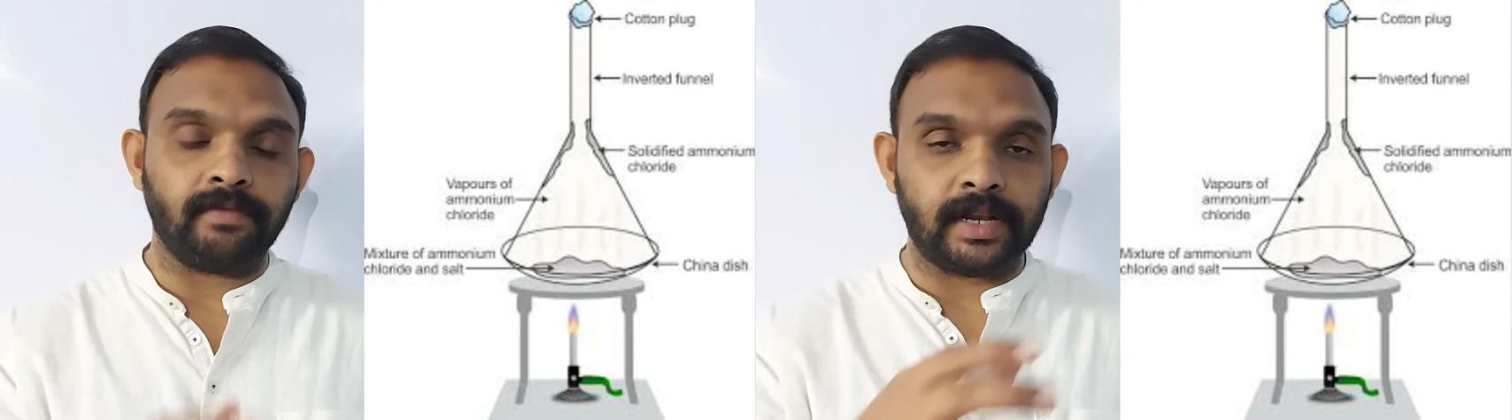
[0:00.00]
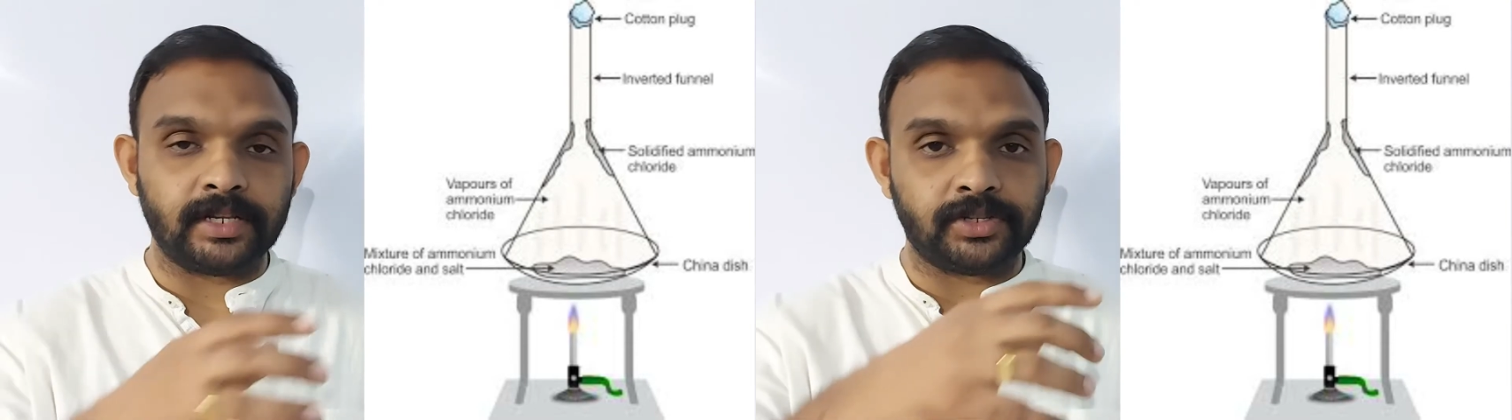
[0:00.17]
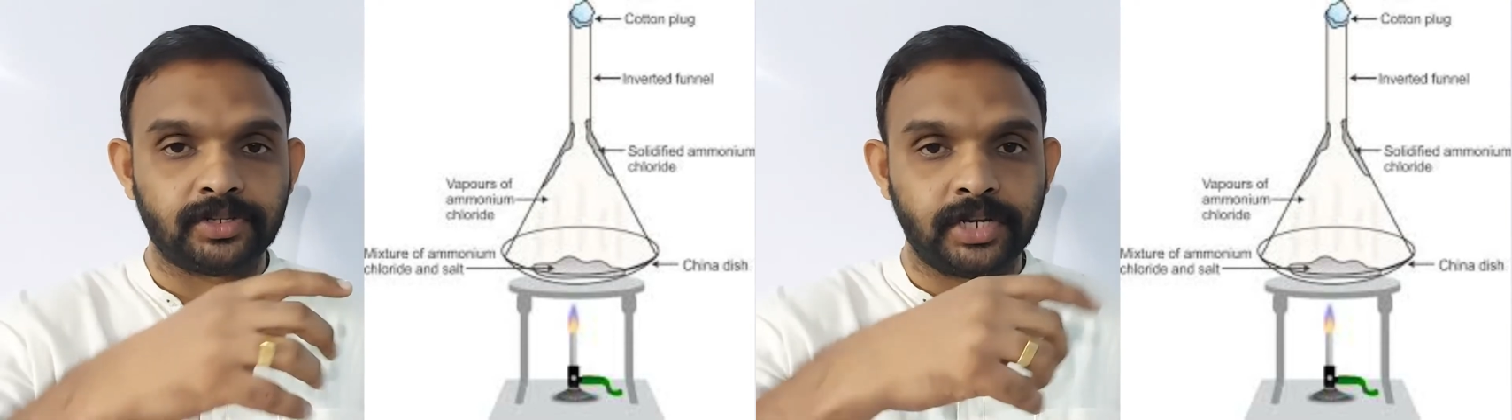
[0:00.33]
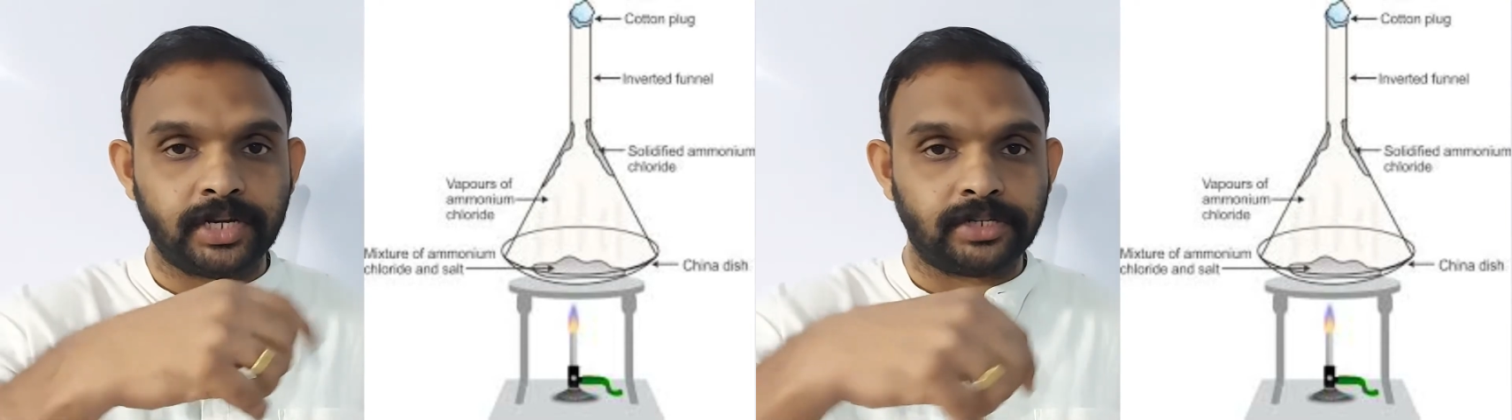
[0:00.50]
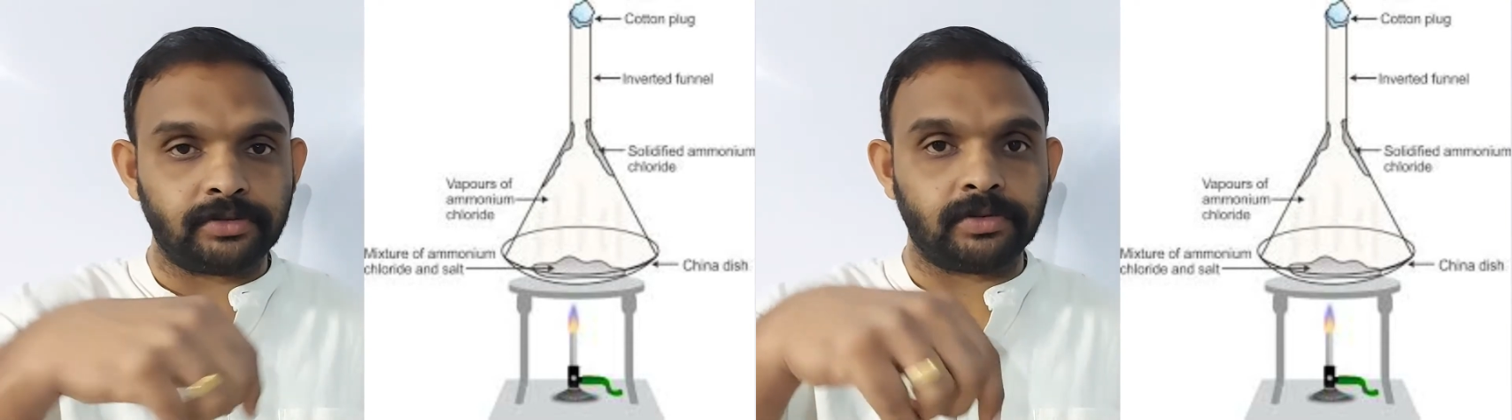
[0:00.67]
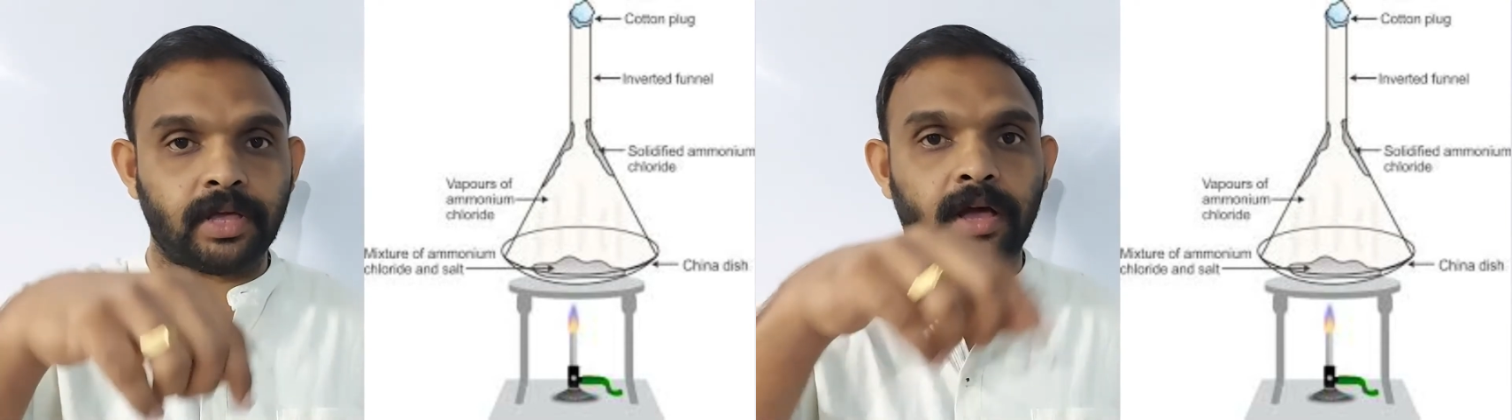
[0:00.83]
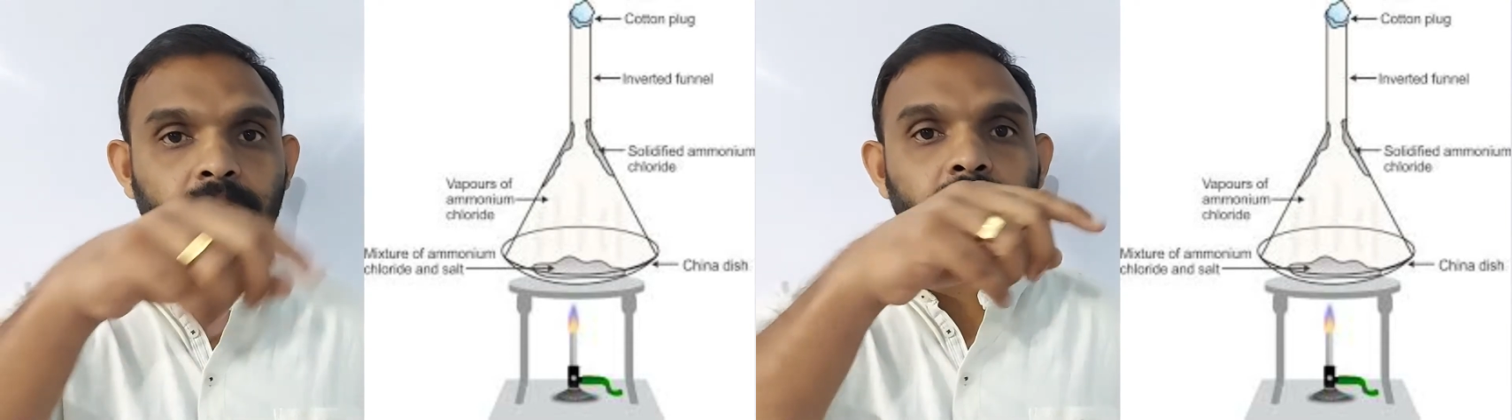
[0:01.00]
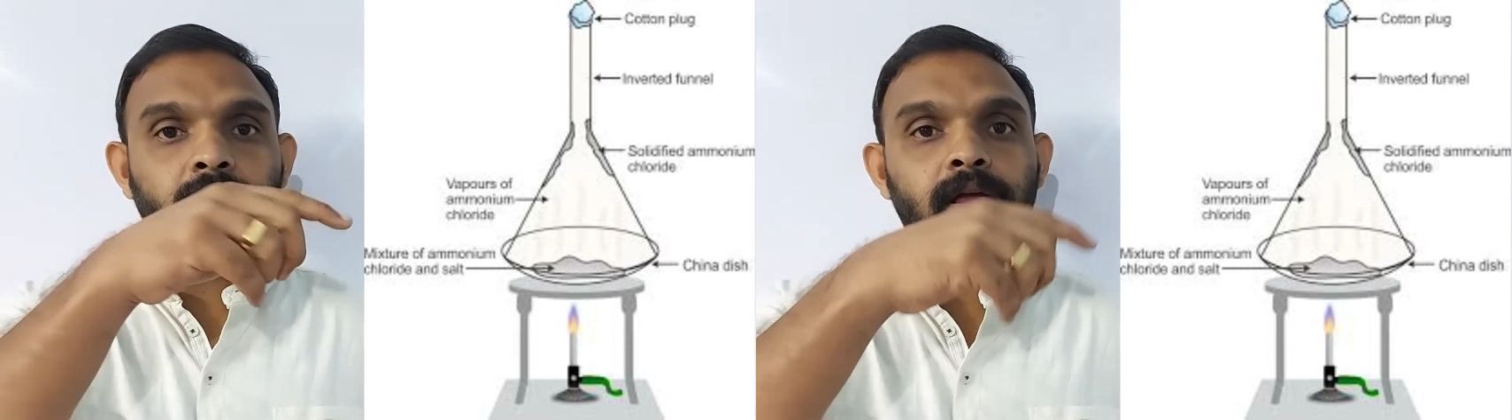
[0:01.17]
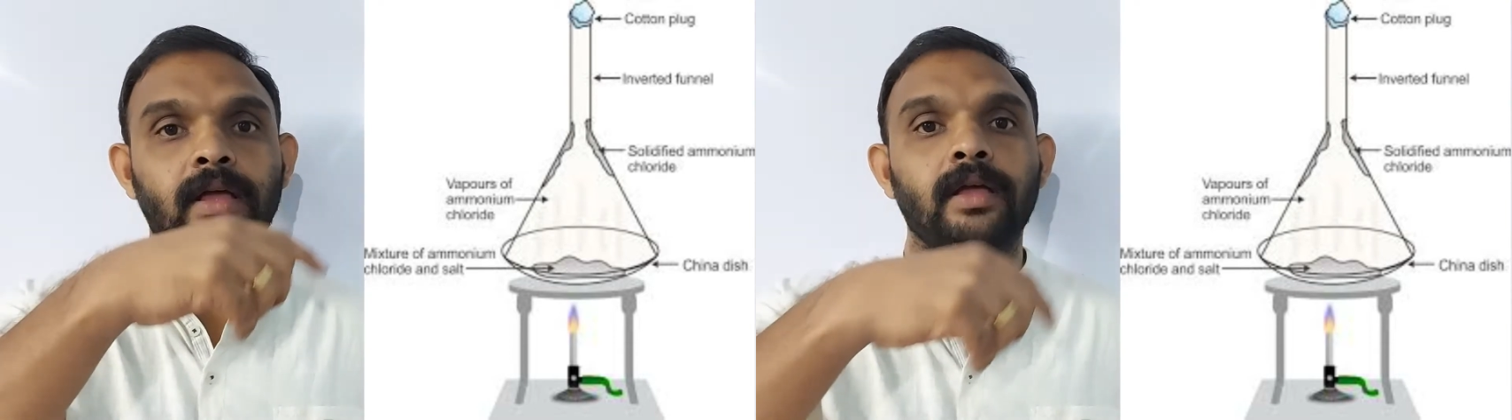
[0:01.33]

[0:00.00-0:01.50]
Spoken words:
will stick to the